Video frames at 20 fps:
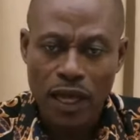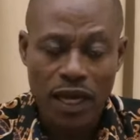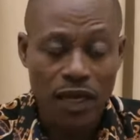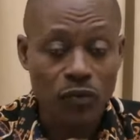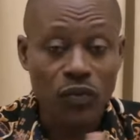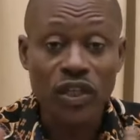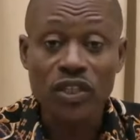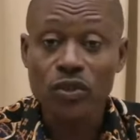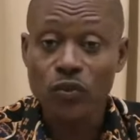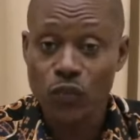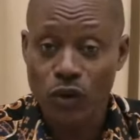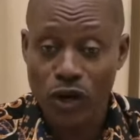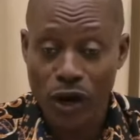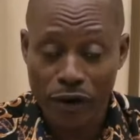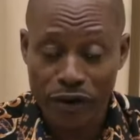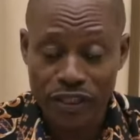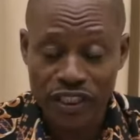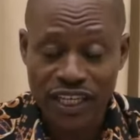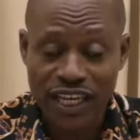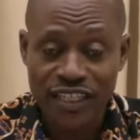And we
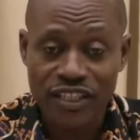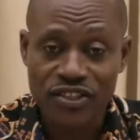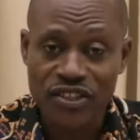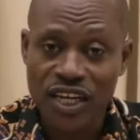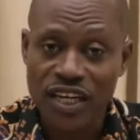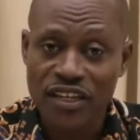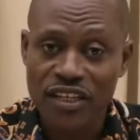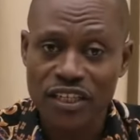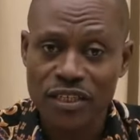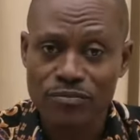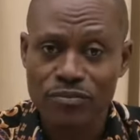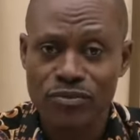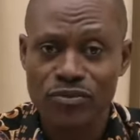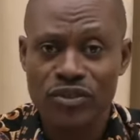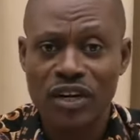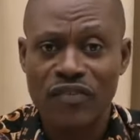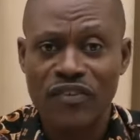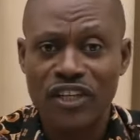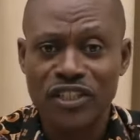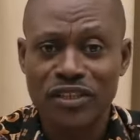already said it.
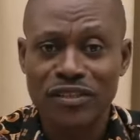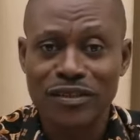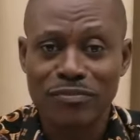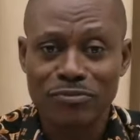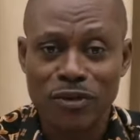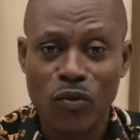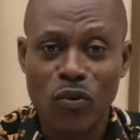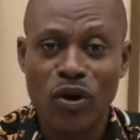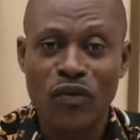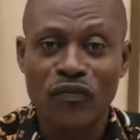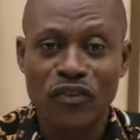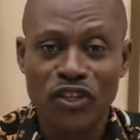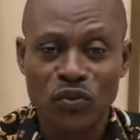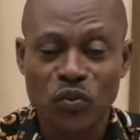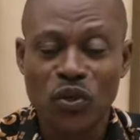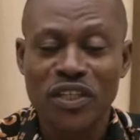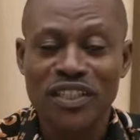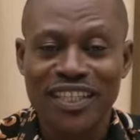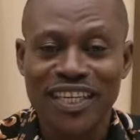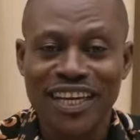Revelation chapter 1
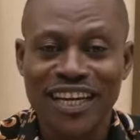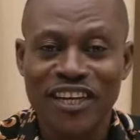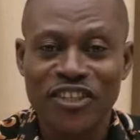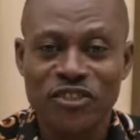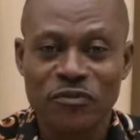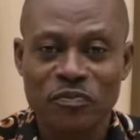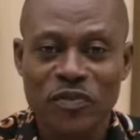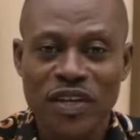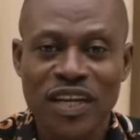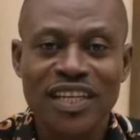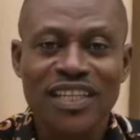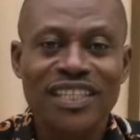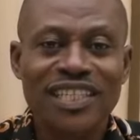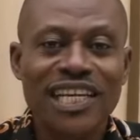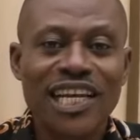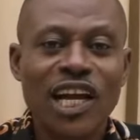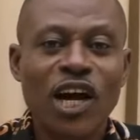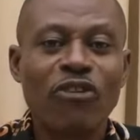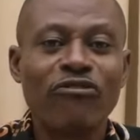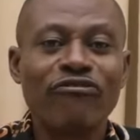verse 1 says,
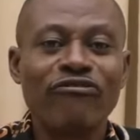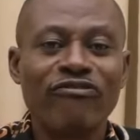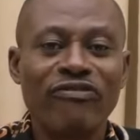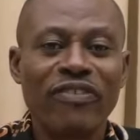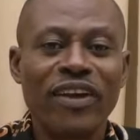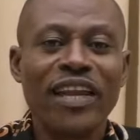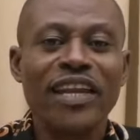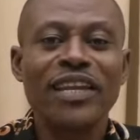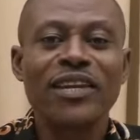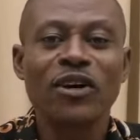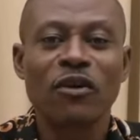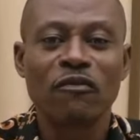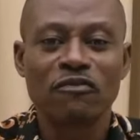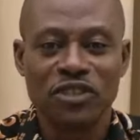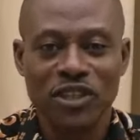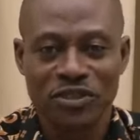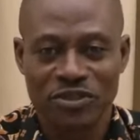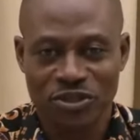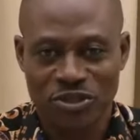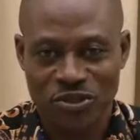the unveiling
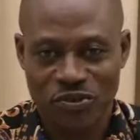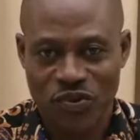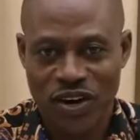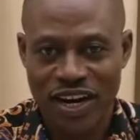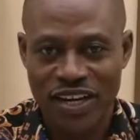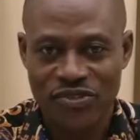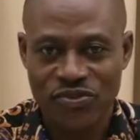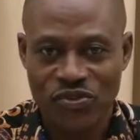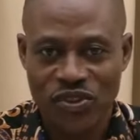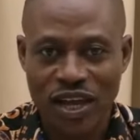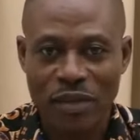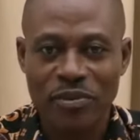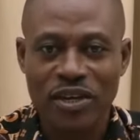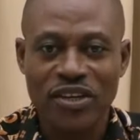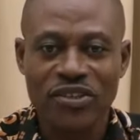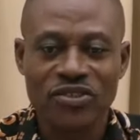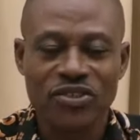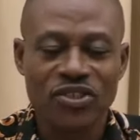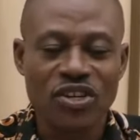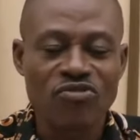of Jesus Christ. That
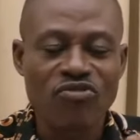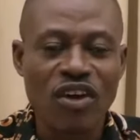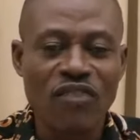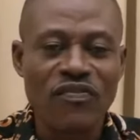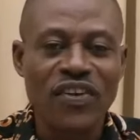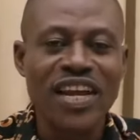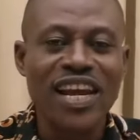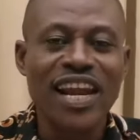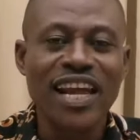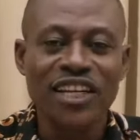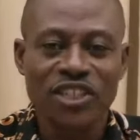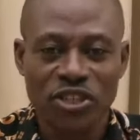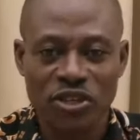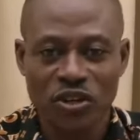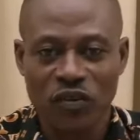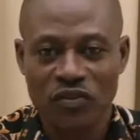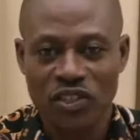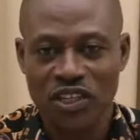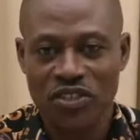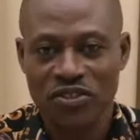means the
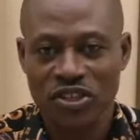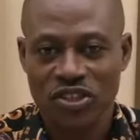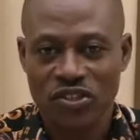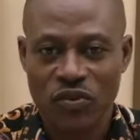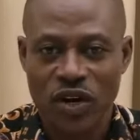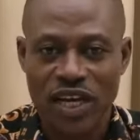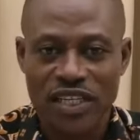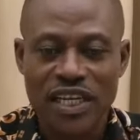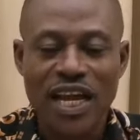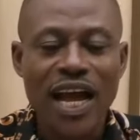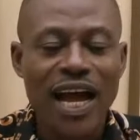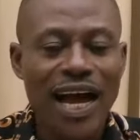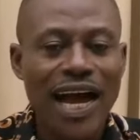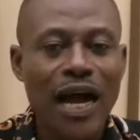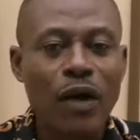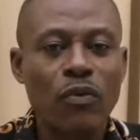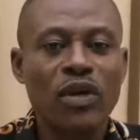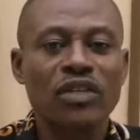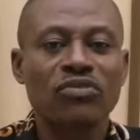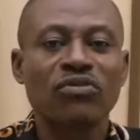revelation of Jesus Christ.
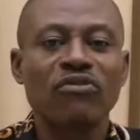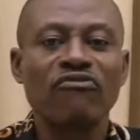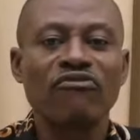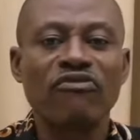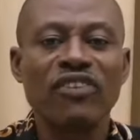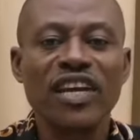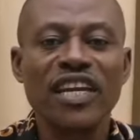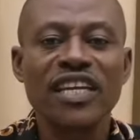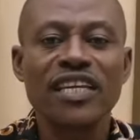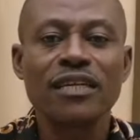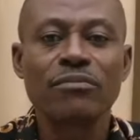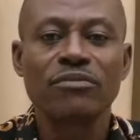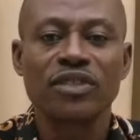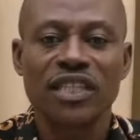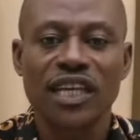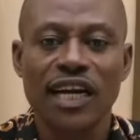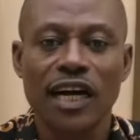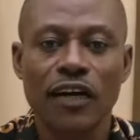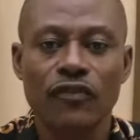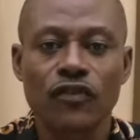How he's revealing
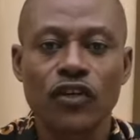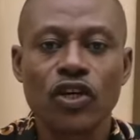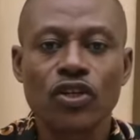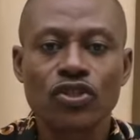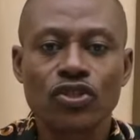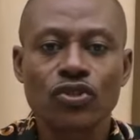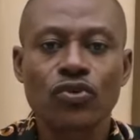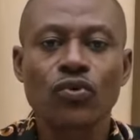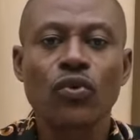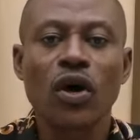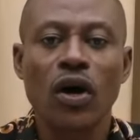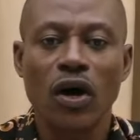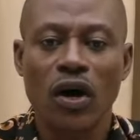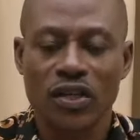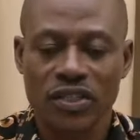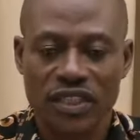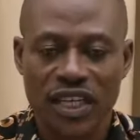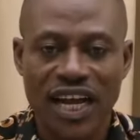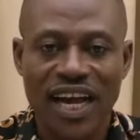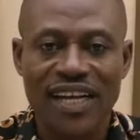himself to
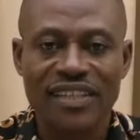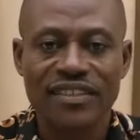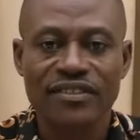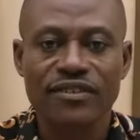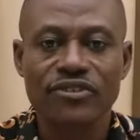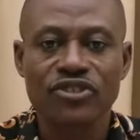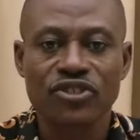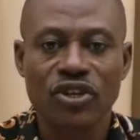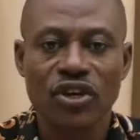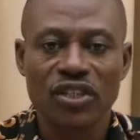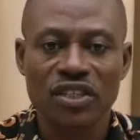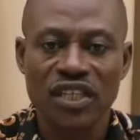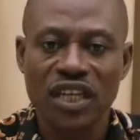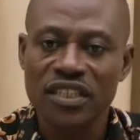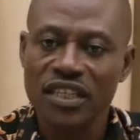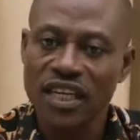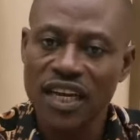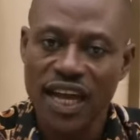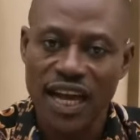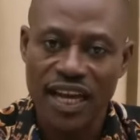us as the church
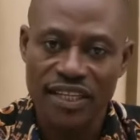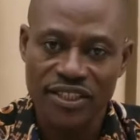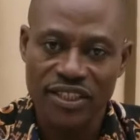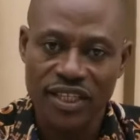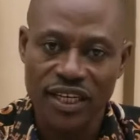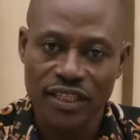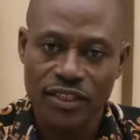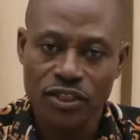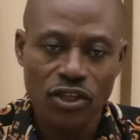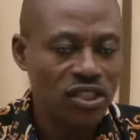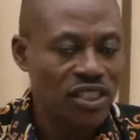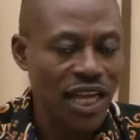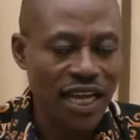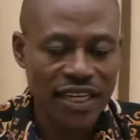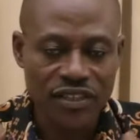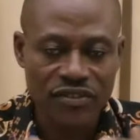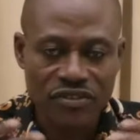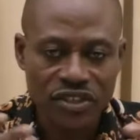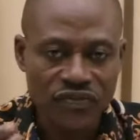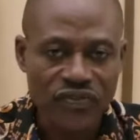in the last days, just
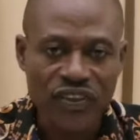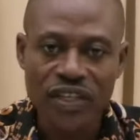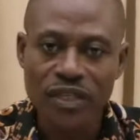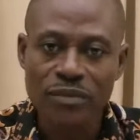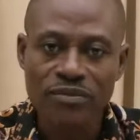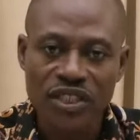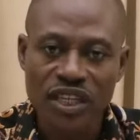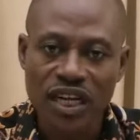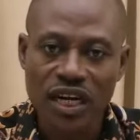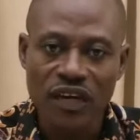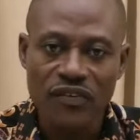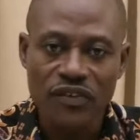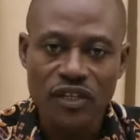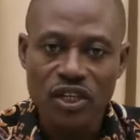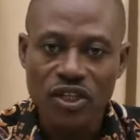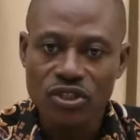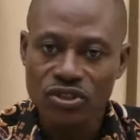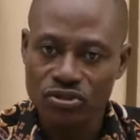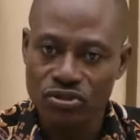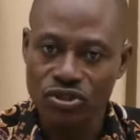like he revealed
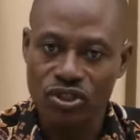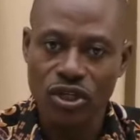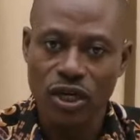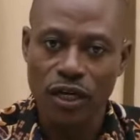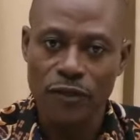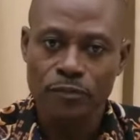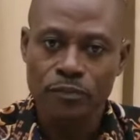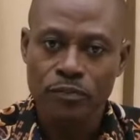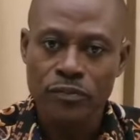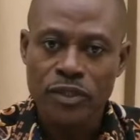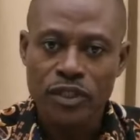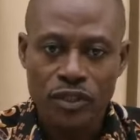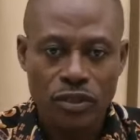himself to John.